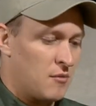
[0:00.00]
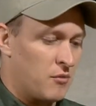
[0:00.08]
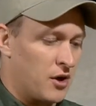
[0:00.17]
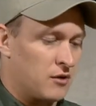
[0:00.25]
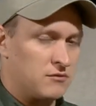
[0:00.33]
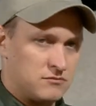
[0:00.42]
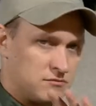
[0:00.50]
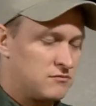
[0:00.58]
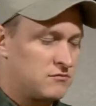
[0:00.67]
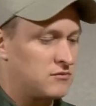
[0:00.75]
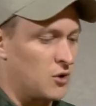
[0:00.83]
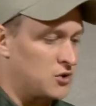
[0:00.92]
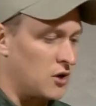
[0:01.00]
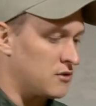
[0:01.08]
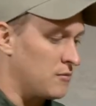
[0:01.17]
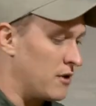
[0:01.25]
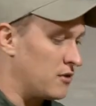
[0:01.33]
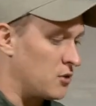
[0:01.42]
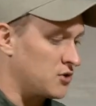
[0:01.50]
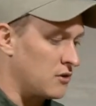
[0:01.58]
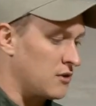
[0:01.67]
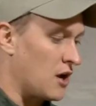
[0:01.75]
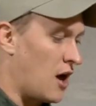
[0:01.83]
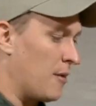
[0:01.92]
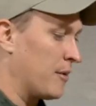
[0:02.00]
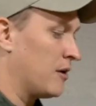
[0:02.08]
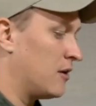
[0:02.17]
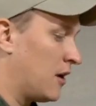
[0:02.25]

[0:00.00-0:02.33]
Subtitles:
but those aren't the common